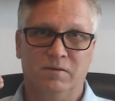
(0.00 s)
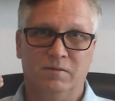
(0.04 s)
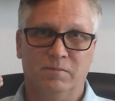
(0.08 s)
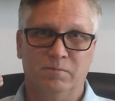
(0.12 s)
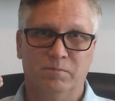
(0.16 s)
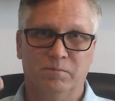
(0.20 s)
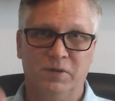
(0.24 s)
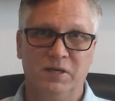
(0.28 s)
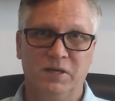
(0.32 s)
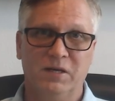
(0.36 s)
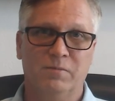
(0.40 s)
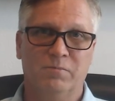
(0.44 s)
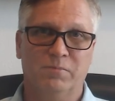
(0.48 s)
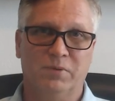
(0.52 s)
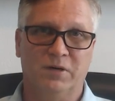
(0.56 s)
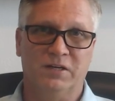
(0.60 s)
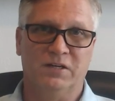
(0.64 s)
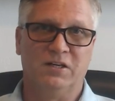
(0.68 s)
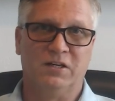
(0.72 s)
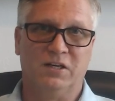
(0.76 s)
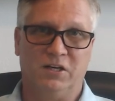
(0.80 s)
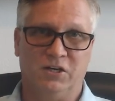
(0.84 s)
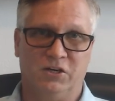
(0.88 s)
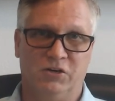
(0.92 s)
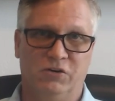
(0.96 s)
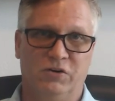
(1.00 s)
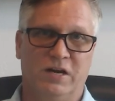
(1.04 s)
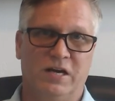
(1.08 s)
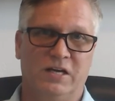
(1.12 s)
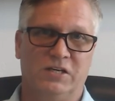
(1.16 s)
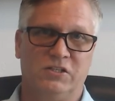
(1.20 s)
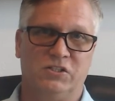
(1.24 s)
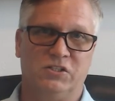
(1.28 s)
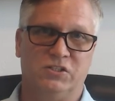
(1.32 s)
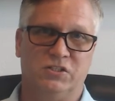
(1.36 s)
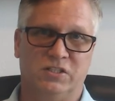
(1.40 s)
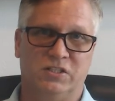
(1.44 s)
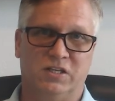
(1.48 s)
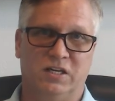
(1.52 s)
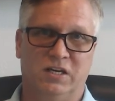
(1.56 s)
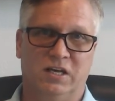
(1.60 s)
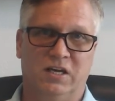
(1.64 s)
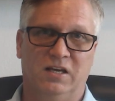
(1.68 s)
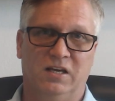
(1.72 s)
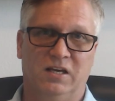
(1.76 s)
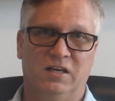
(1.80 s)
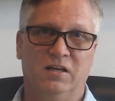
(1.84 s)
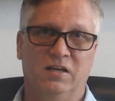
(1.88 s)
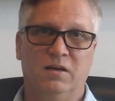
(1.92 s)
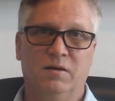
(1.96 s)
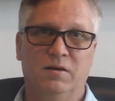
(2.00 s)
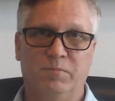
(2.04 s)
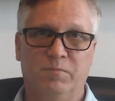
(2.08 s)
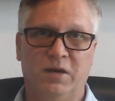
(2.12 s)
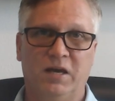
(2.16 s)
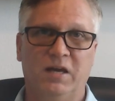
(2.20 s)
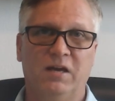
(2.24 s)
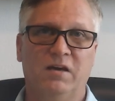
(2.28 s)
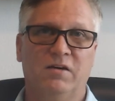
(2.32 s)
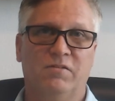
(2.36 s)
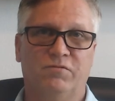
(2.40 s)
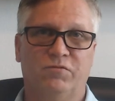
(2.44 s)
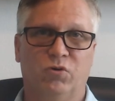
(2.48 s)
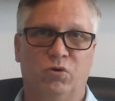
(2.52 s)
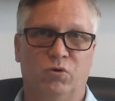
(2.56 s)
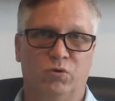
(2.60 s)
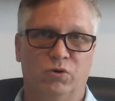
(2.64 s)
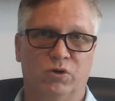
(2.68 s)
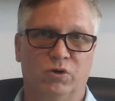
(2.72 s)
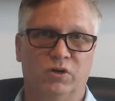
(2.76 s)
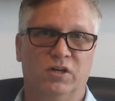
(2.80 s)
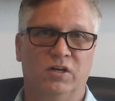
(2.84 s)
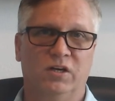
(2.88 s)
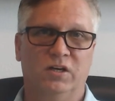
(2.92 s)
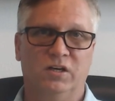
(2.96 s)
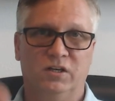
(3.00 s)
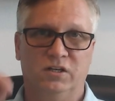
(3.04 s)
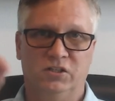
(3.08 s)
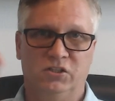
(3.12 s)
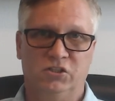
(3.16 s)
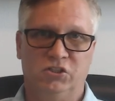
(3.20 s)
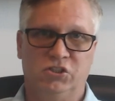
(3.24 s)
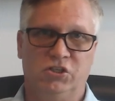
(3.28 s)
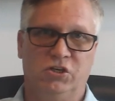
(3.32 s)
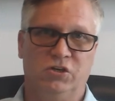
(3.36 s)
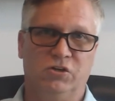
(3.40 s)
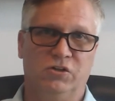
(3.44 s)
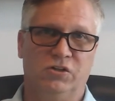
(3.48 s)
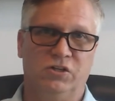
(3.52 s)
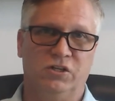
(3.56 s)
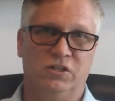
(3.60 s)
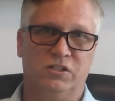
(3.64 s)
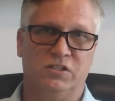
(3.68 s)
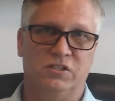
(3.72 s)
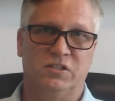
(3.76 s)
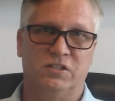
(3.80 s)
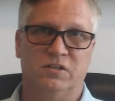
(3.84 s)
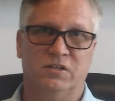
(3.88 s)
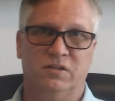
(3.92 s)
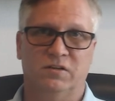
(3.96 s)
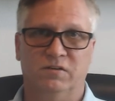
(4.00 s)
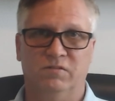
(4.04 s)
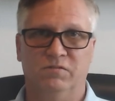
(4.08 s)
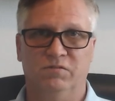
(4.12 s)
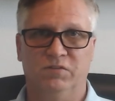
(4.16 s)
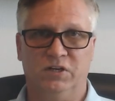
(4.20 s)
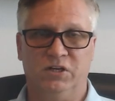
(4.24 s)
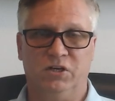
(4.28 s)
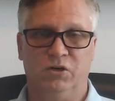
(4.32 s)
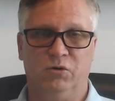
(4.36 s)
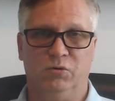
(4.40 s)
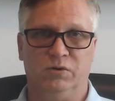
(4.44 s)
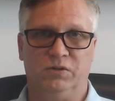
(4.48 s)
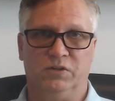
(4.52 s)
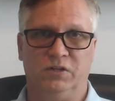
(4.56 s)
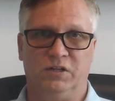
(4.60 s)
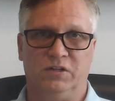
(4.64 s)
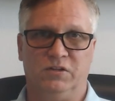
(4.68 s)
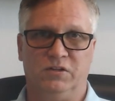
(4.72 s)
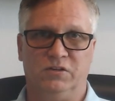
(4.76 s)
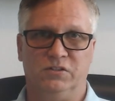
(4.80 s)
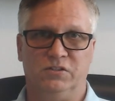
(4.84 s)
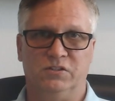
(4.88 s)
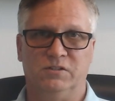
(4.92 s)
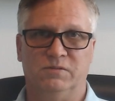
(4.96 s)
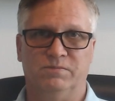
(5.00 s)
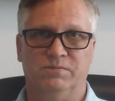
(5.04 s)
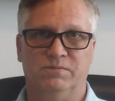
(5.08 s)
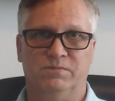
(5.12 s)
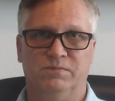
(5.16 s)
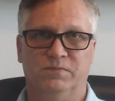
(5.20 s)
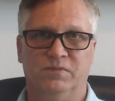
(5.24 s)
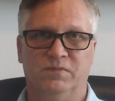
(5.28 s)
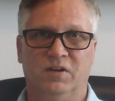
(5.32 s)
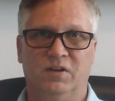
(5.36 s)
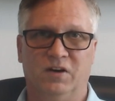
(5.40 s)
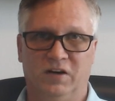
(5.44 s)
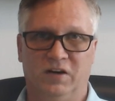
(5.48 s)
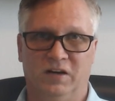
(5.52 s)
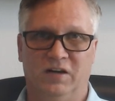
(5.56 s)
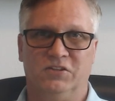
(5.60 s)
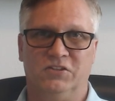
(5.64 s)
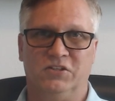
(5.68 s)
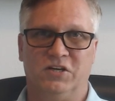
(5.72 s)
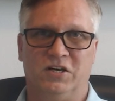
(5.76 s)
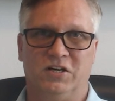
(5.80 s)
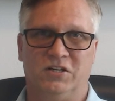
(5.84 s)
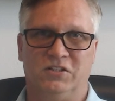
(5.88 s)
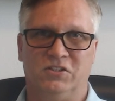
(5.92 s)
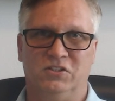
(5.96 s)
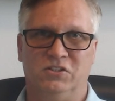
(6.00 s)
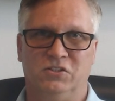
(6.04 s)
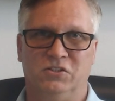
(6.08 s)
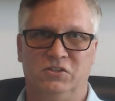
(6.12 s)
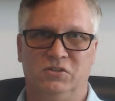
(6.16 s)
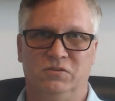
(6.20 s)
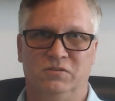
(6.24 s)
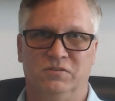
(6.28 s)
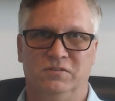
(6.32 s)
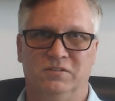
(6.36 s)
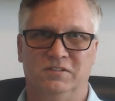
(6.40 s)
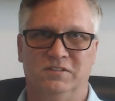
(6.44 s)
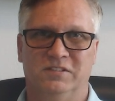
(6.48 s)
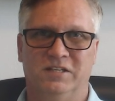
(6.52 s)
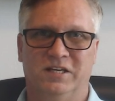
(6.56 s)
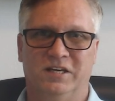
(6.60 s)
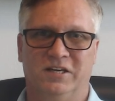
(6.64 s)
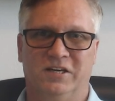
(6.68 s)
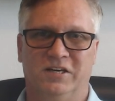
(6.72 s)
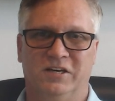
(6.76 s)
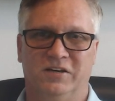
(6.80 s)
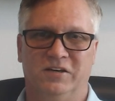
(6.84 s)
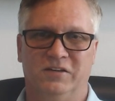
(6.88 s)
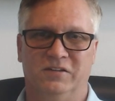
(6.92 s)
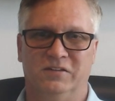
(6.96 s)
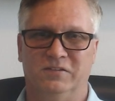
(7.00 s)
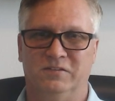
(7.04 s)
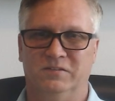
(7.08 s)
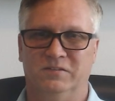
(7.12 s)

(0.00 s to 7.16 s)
be abundant in your actions today, pay it forward, share this video with others. All right, I'll talk to you soon. Take care.